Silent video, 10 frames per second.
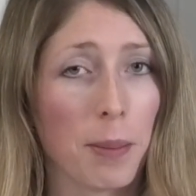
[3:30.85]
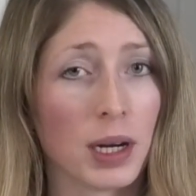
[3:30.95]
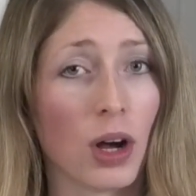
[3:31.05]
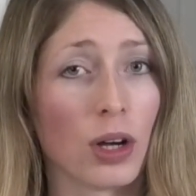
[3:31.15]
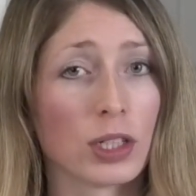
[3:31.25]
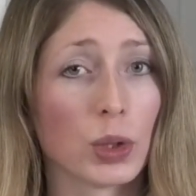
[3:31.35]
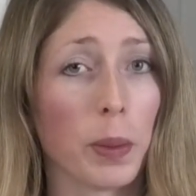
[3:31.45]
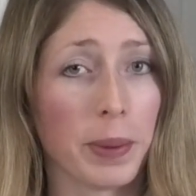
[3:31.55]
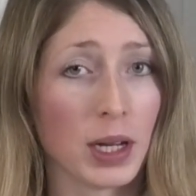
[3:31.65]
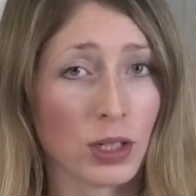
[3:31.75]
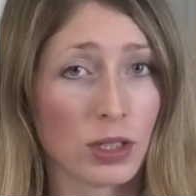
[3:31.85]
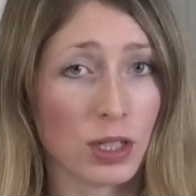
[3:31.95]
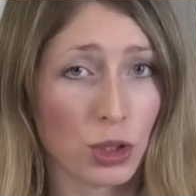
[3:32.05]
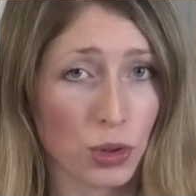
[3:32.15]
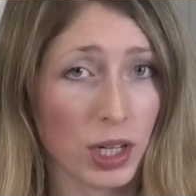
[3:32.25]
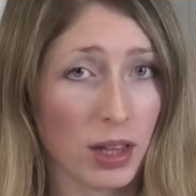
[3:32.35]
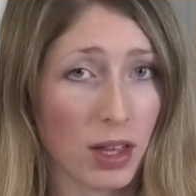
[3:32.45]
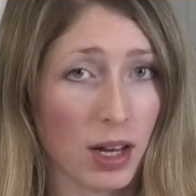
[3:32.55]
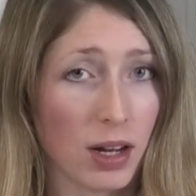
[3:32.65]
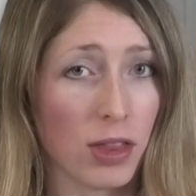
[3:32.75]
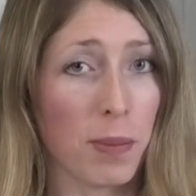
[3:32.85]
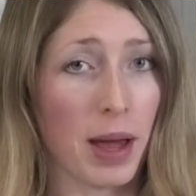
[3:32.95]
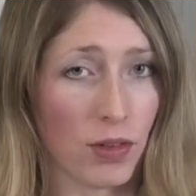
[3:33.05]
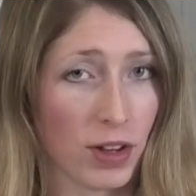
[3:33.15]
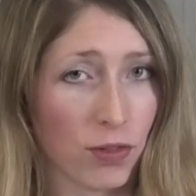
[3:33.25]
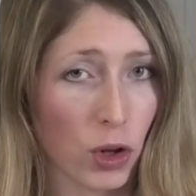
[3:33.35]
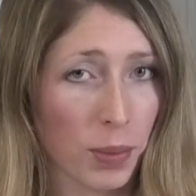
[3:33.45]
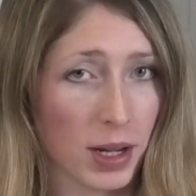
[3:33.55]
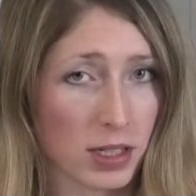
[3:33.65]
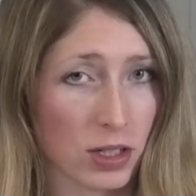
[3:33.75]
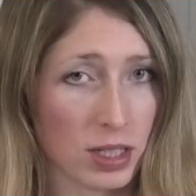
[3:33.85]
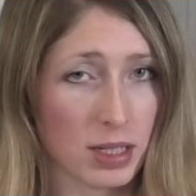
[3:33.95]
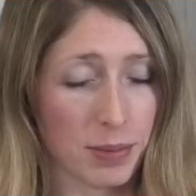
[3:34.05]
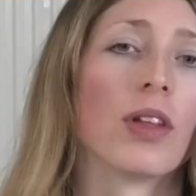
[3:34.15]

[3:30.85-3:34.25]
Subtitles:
but it also appears to strengthen the pelvic floor muscles.